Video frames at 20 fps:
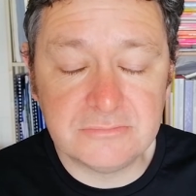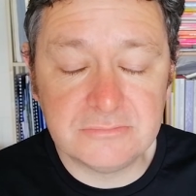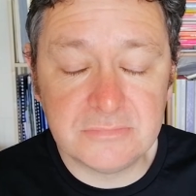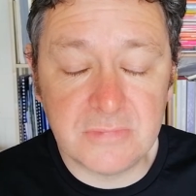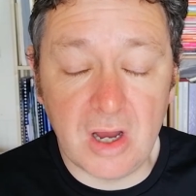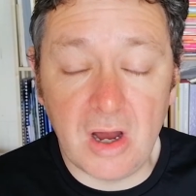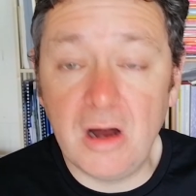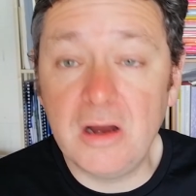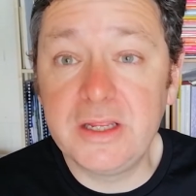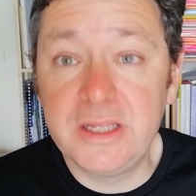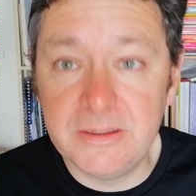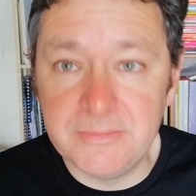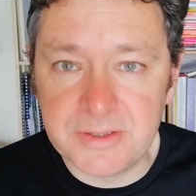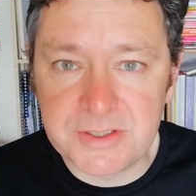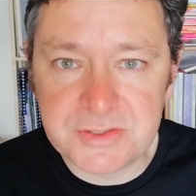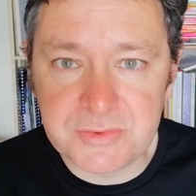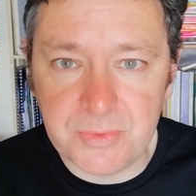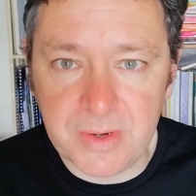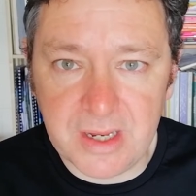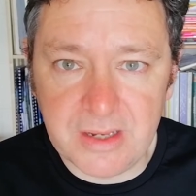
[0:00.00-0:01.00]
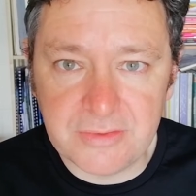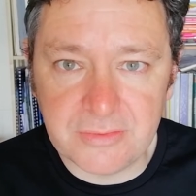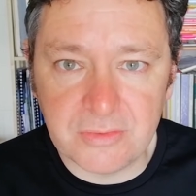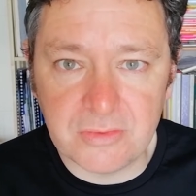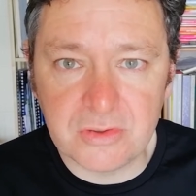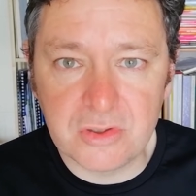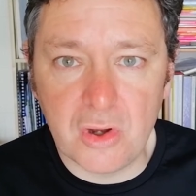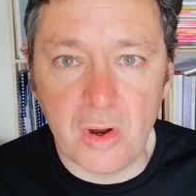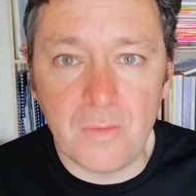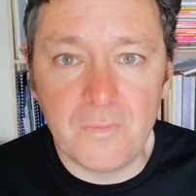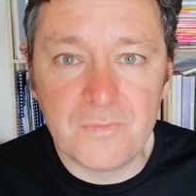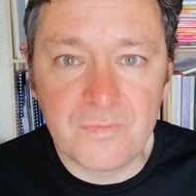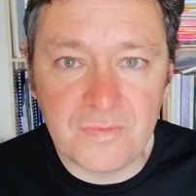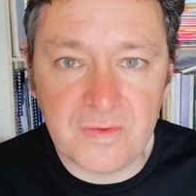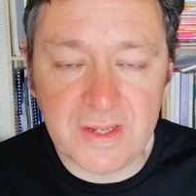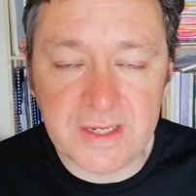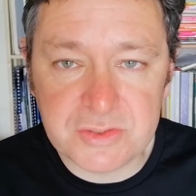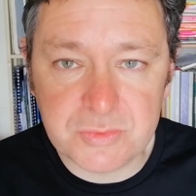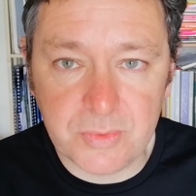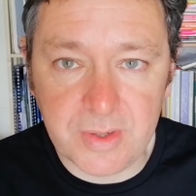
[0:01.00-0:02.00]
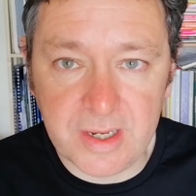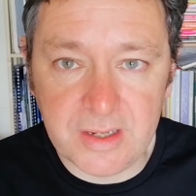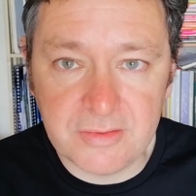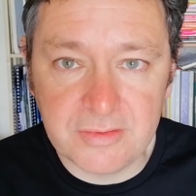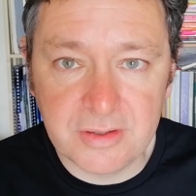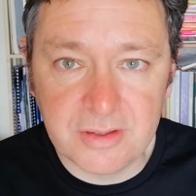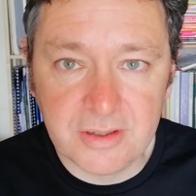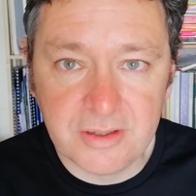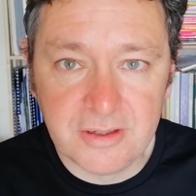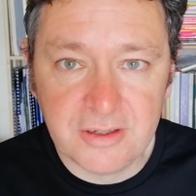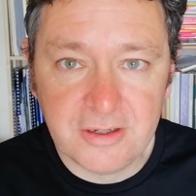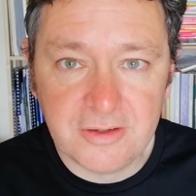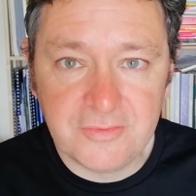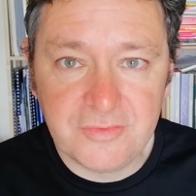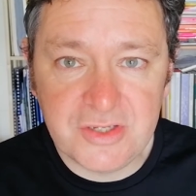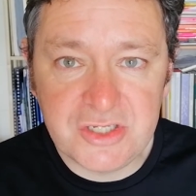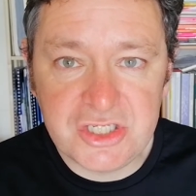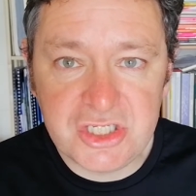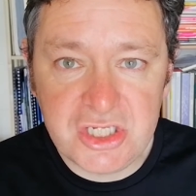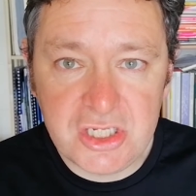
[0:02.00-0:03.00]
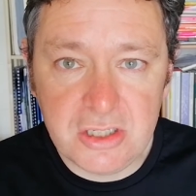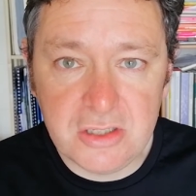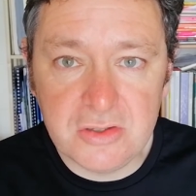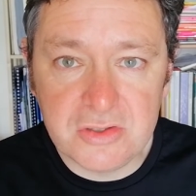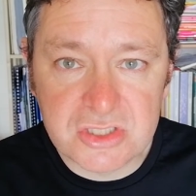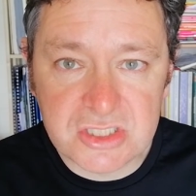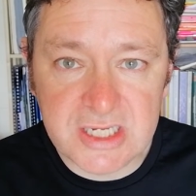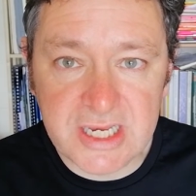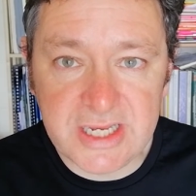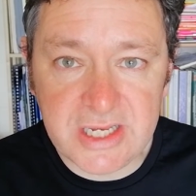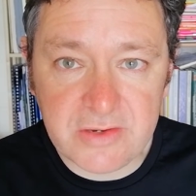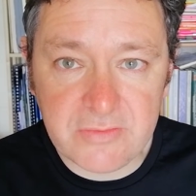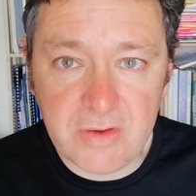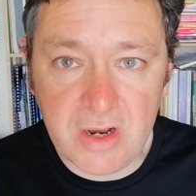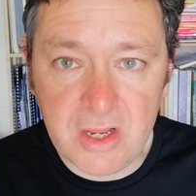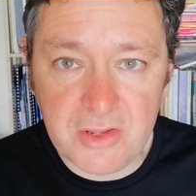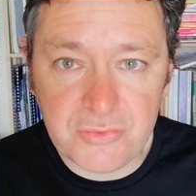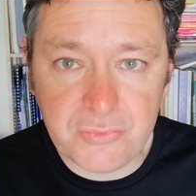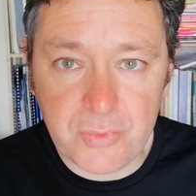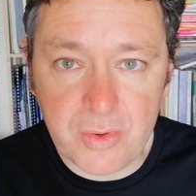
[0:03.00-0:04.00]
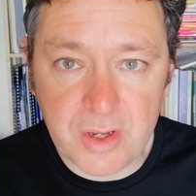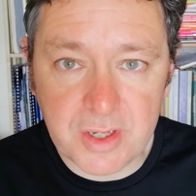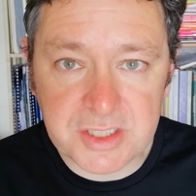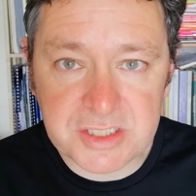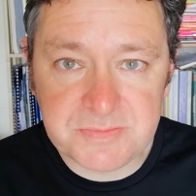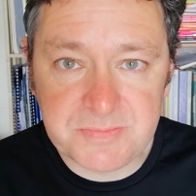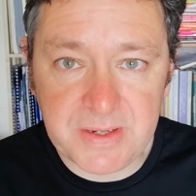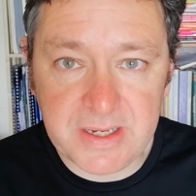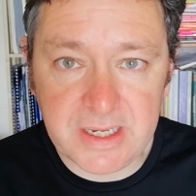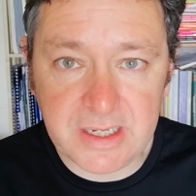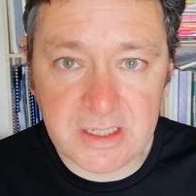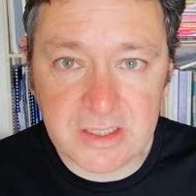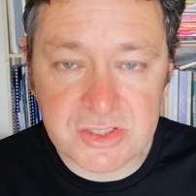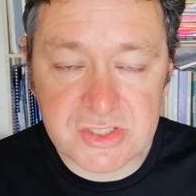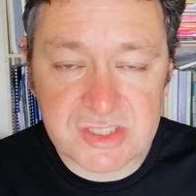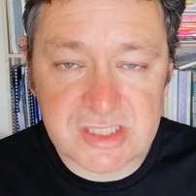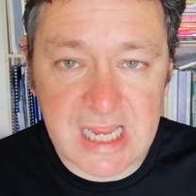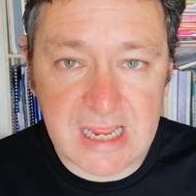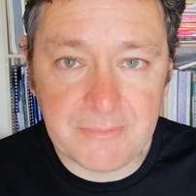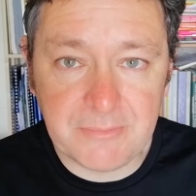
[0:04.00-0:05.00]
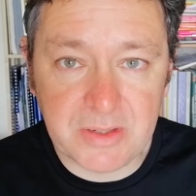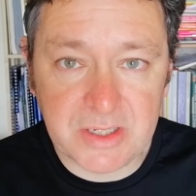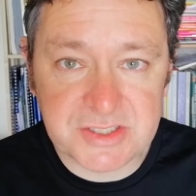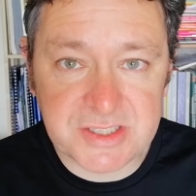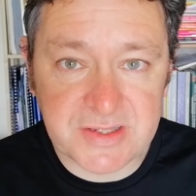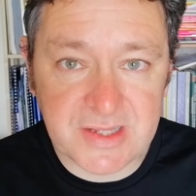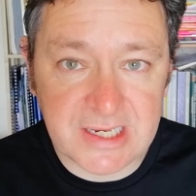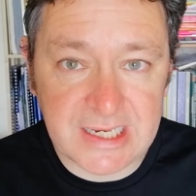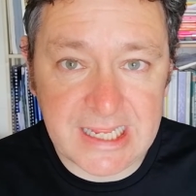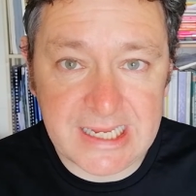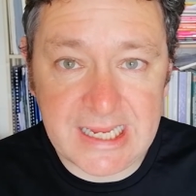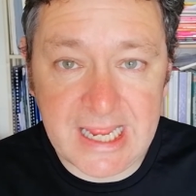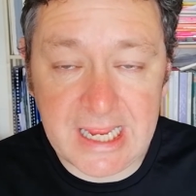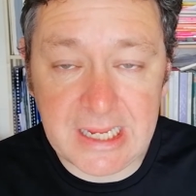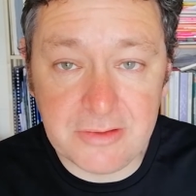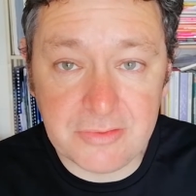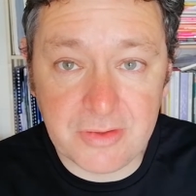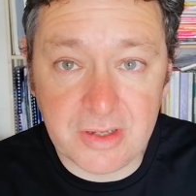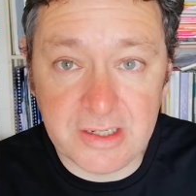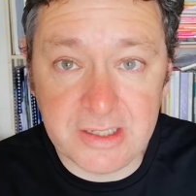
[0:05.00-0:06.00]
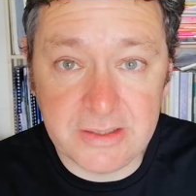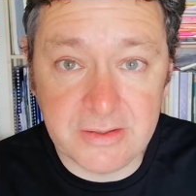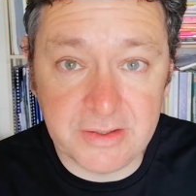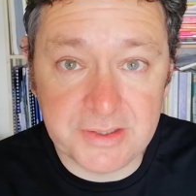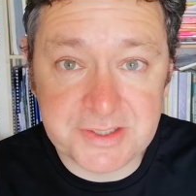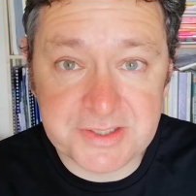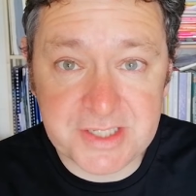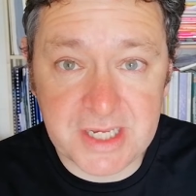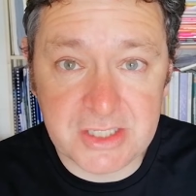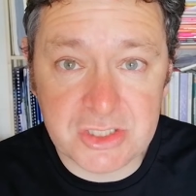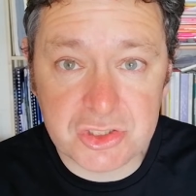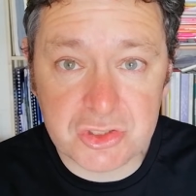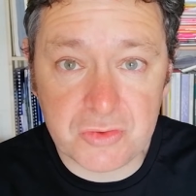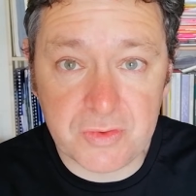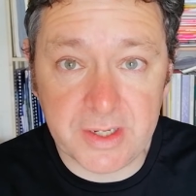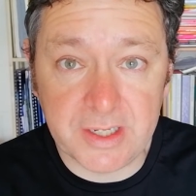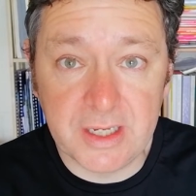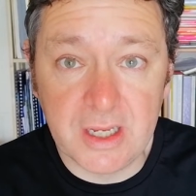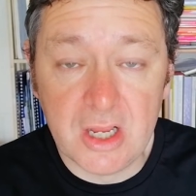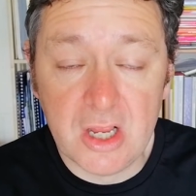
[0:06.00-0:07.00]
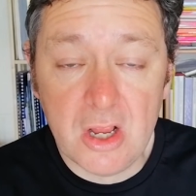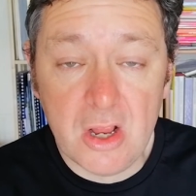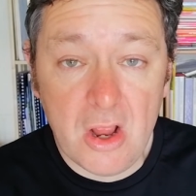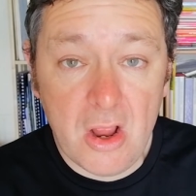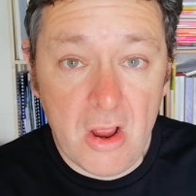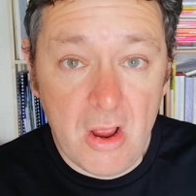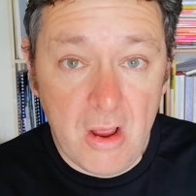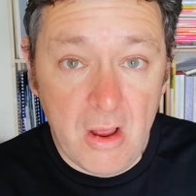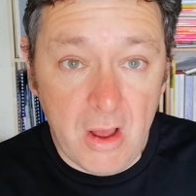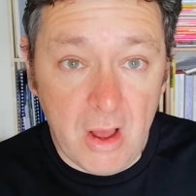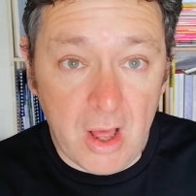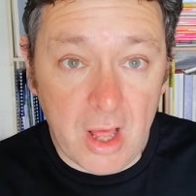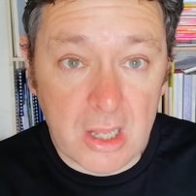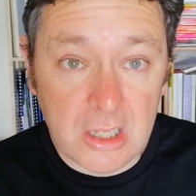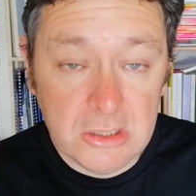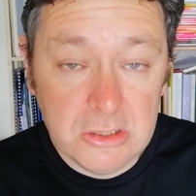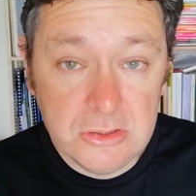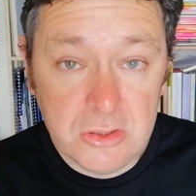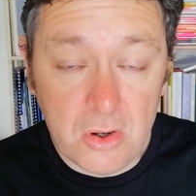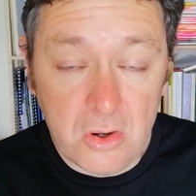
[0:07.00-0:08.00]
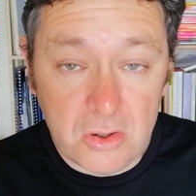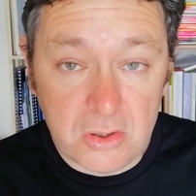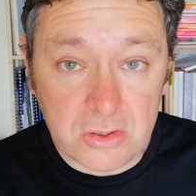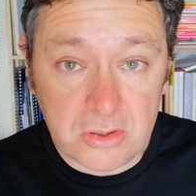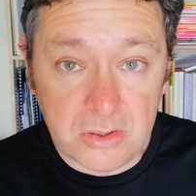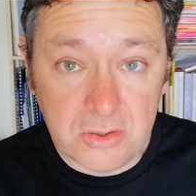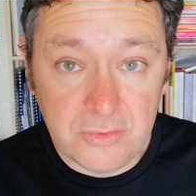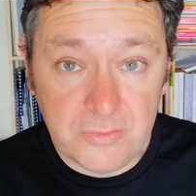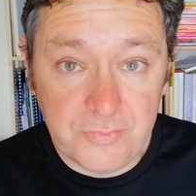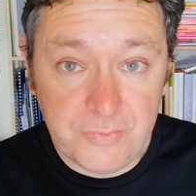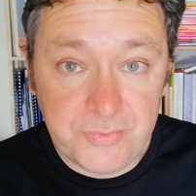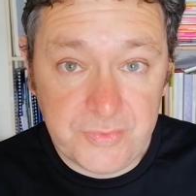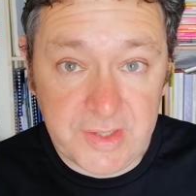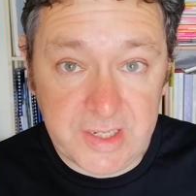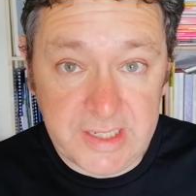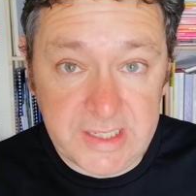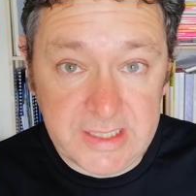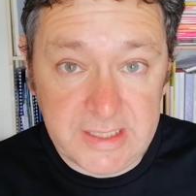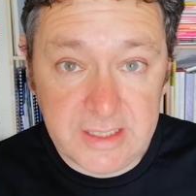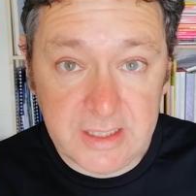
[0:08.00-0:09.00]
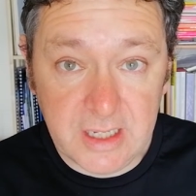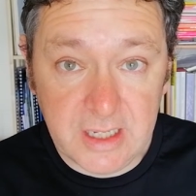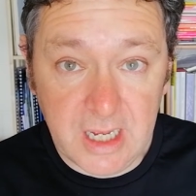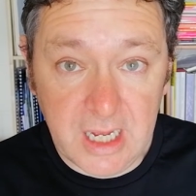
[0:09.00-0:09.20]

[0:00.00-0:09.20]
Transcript: argument with or conflict with these huge linear earthworks being established in the late 8th, early 9th century along the